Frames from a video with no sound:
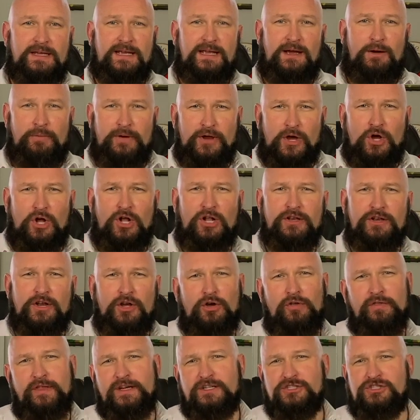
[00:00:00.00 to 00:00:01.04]
And we all
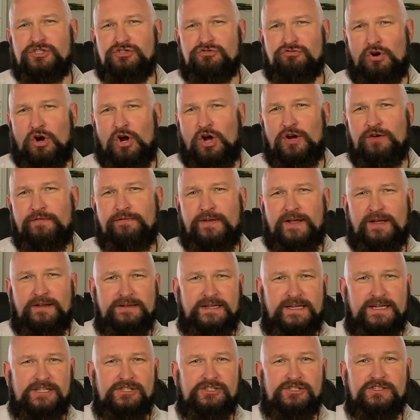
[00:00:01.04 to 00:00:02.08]
know that a strong
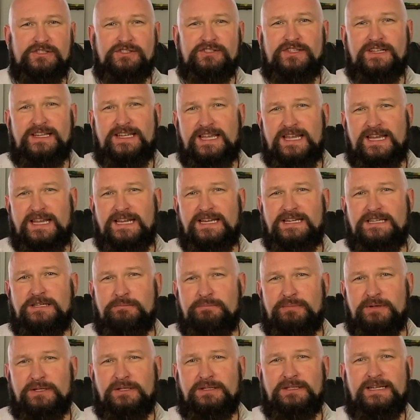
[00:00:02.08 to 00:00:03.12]
foundation is the key to
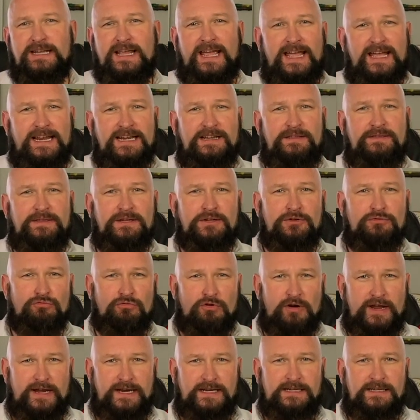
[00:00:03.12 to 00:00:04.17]
building anything
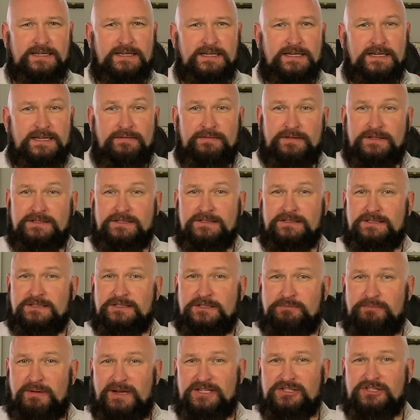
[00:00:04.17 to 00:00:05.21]
great. This is
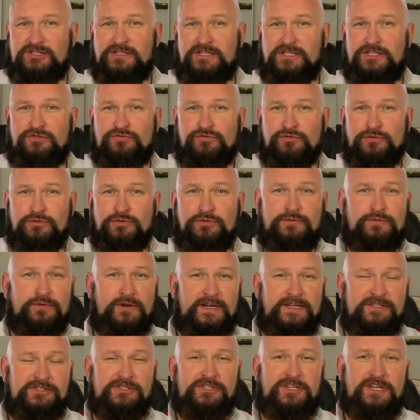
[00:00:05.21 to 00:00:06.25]
especially true
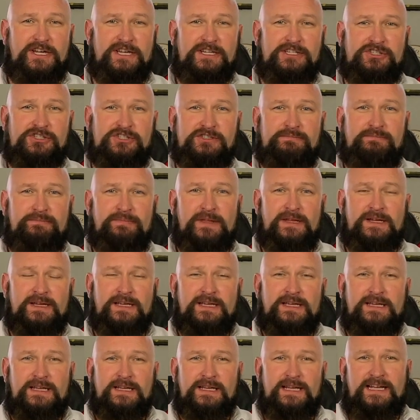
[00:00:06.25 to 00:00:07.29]
for education.
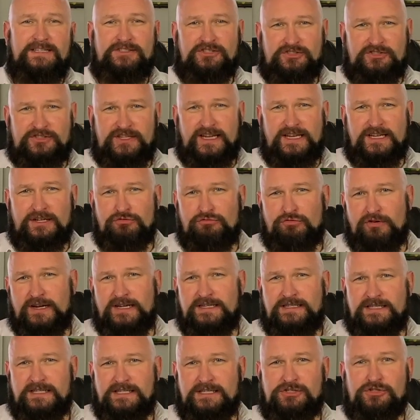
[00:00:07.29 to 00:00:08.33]
As a second
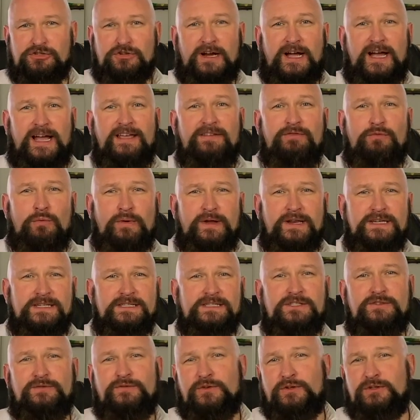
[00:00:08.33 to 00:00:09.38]
grade teacher, I've
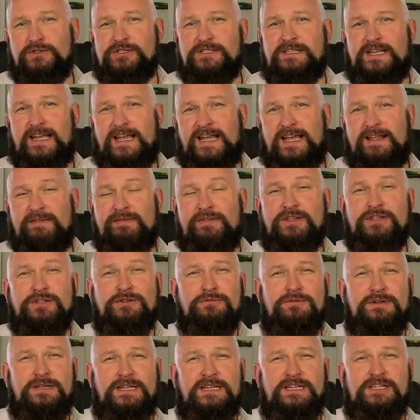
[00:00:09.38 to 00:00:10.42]
witnessed firsthand the
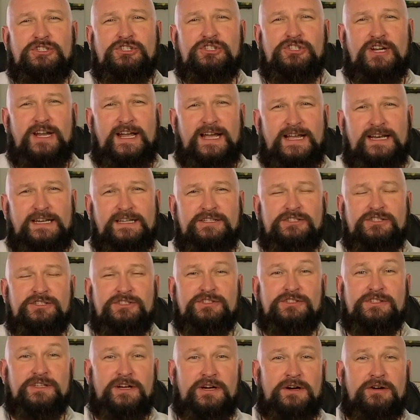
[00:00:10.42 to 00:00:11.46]
unique
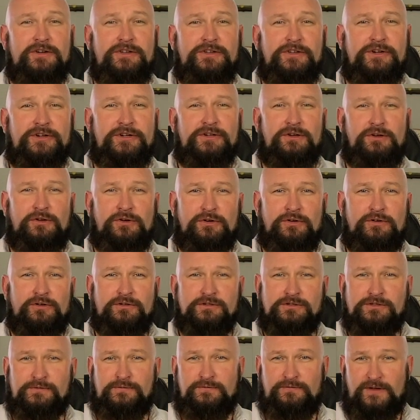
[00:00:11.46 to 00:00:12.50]
challenges that our young
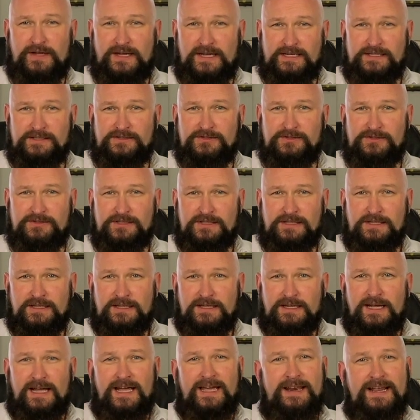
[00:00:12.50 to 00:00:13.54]
learners face.
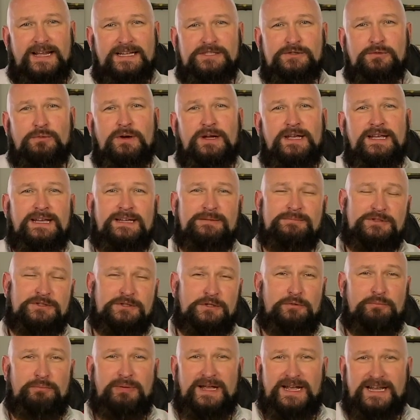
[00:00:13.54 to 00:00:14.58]
And that's why I'm
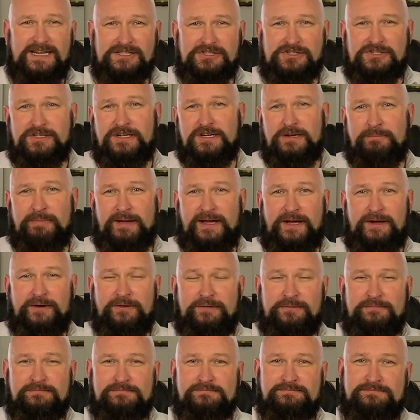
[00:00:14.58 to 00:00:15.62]
so passionate about,